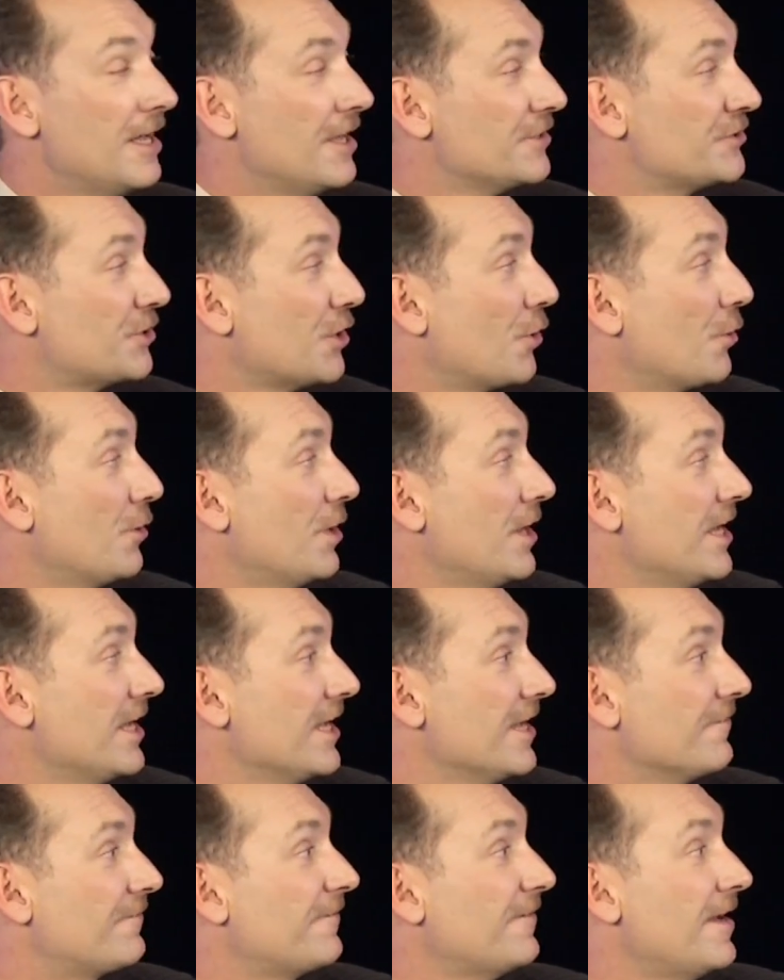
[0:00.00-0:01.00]
So
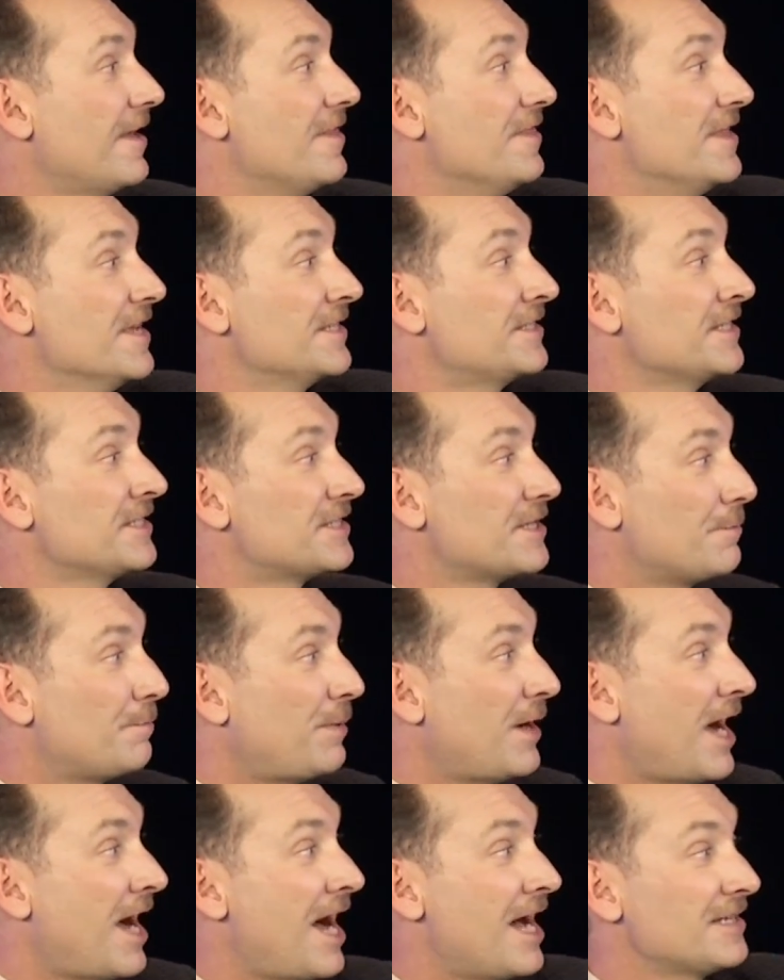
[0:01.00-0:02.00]
if this is the
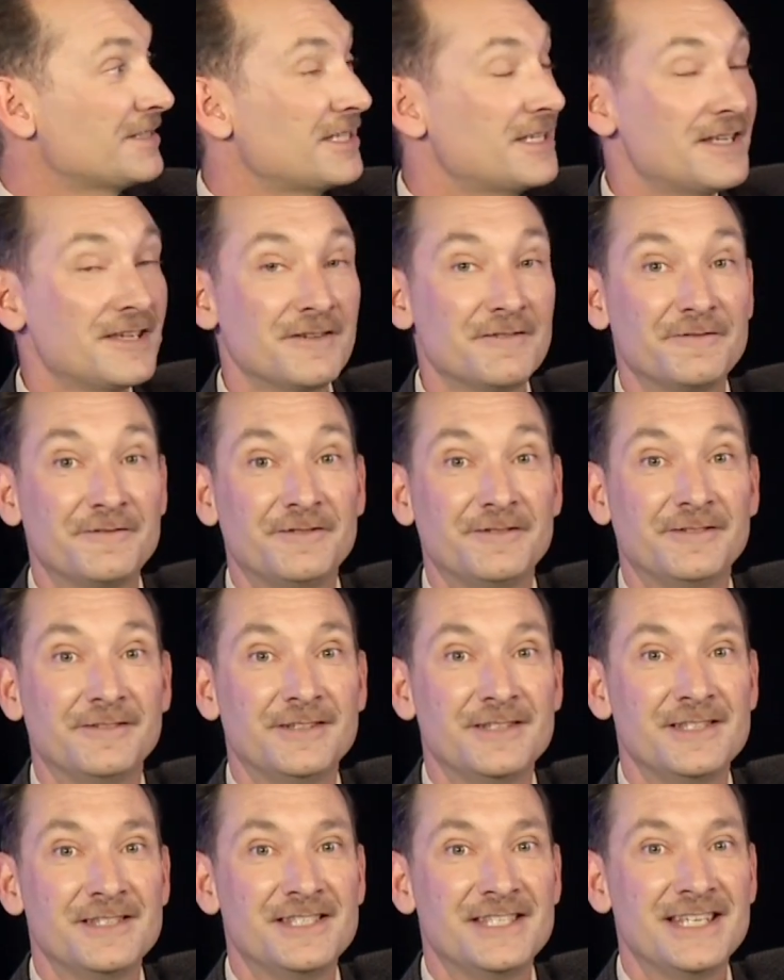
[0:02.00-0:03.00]
positive
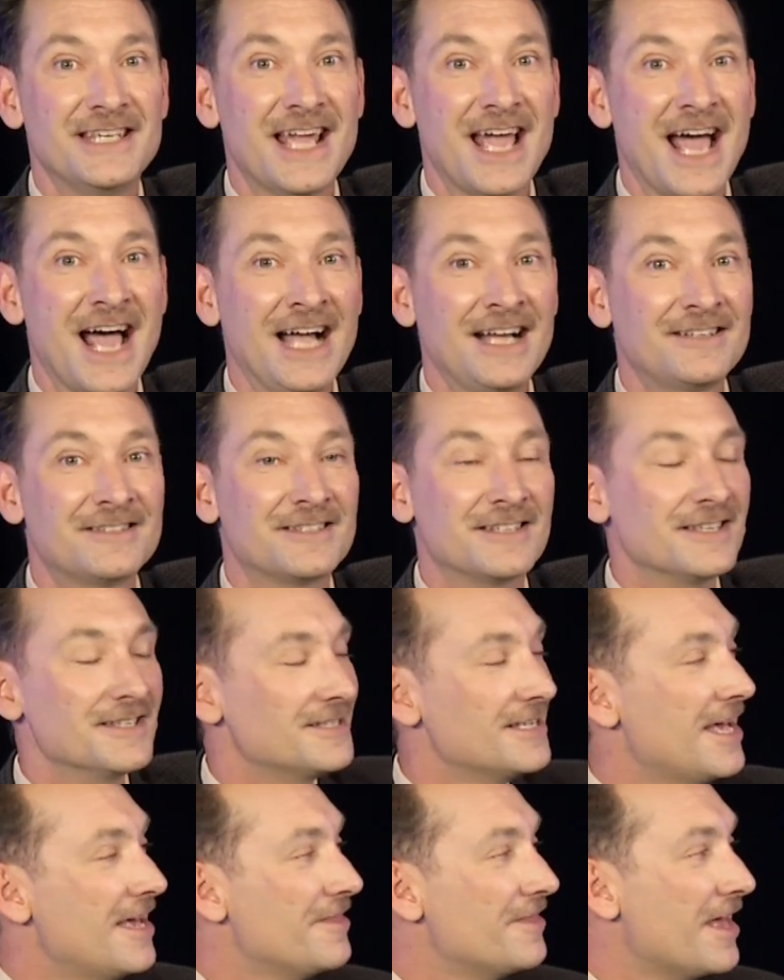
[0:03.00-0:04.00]

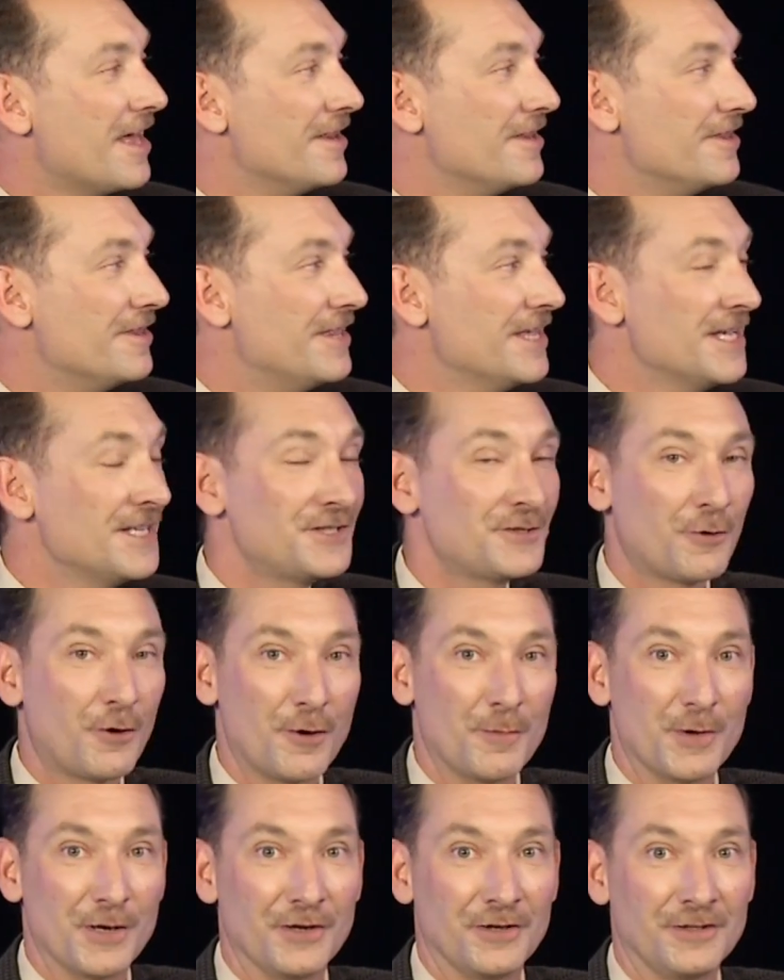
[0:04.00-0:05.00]
z-axis, then this
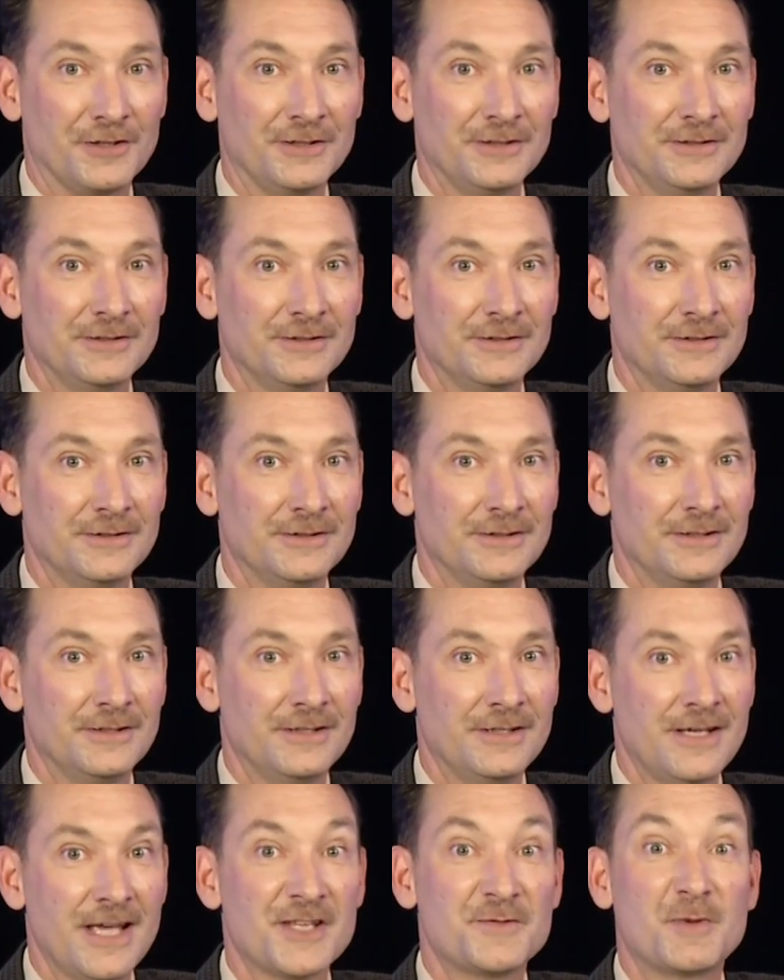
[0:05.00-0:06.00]
orbital
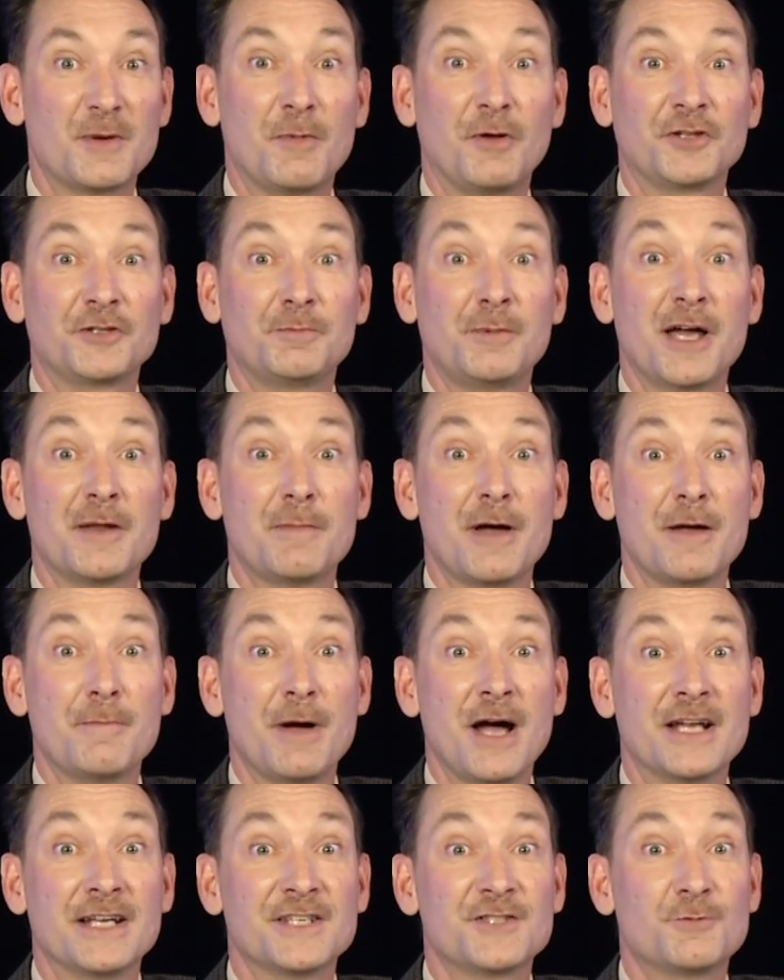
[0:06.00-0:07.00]
has been multiplied by
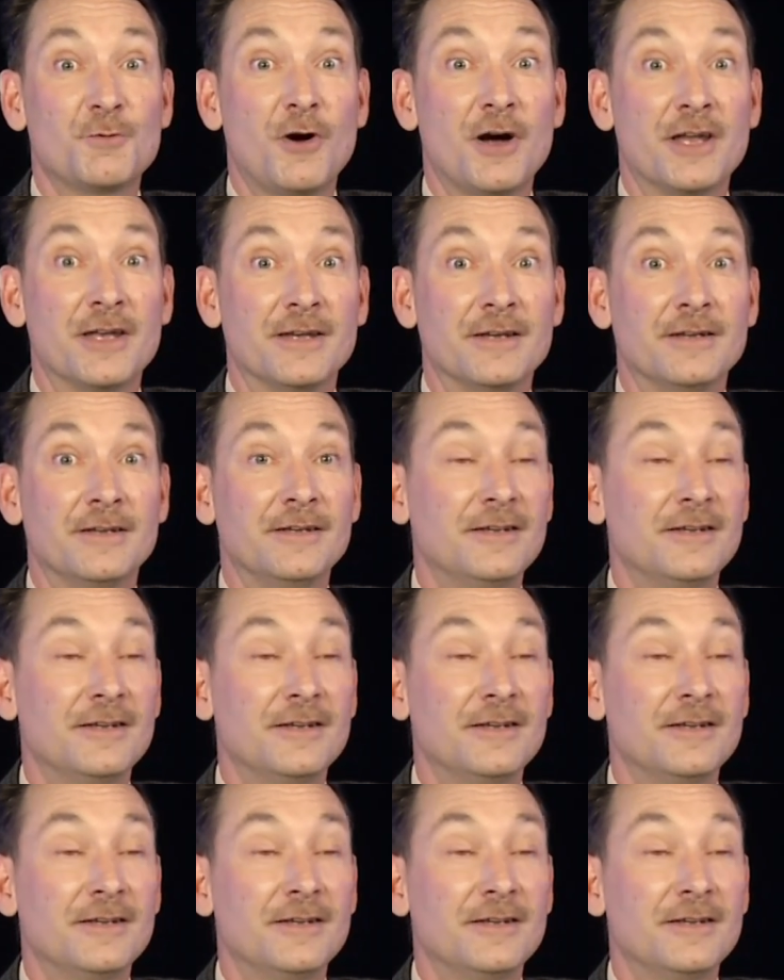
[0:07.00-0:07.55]
-1,